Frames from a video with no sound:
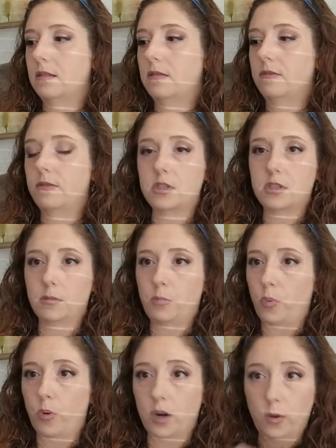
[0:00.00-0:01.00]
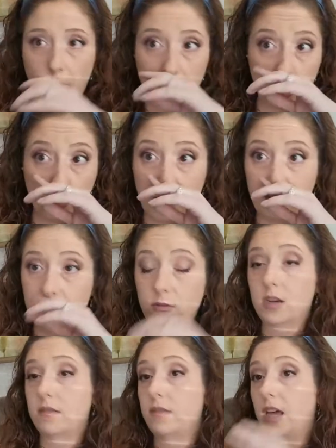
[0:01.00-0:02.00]
for support while you wait
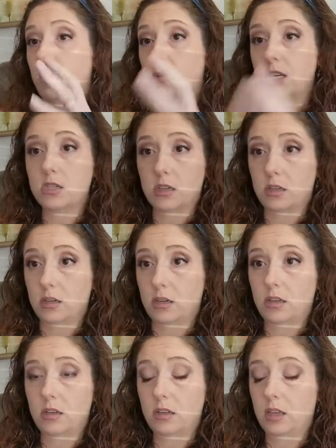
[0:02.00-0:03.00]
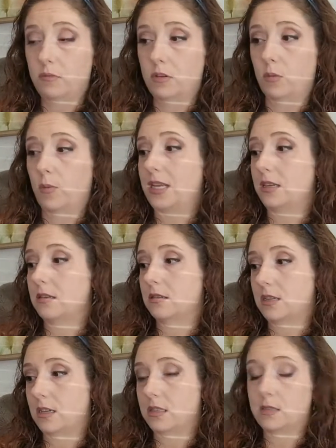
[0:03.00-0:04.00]
for an evaluation if you're waiting to
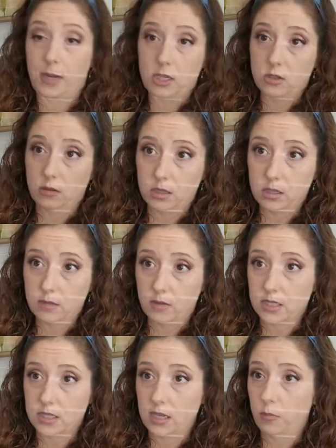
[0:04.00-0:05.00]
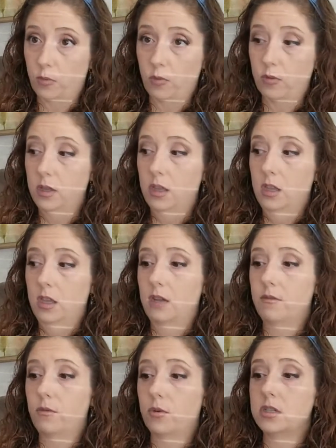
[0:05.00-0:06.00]
see a specialist, for example.
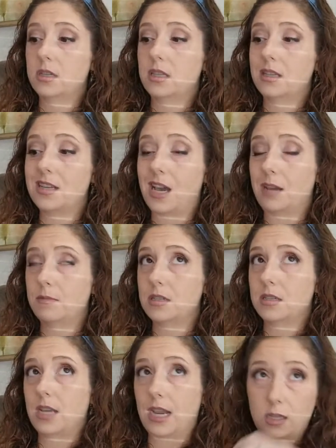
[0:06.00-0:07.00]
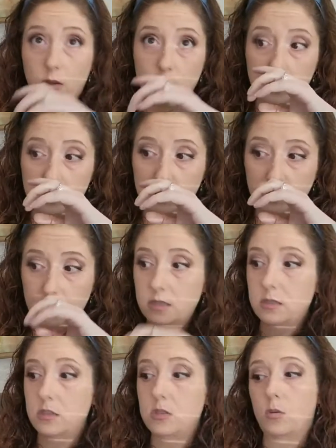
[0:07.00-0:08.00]
Unfortunately, the time to diagnose this
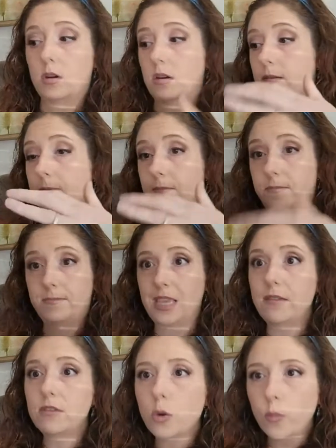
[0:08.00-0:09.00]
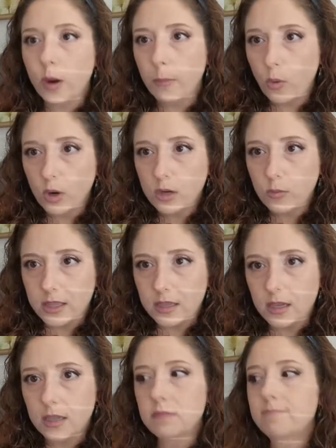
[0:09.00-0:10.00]
disorder, even though we're born with it,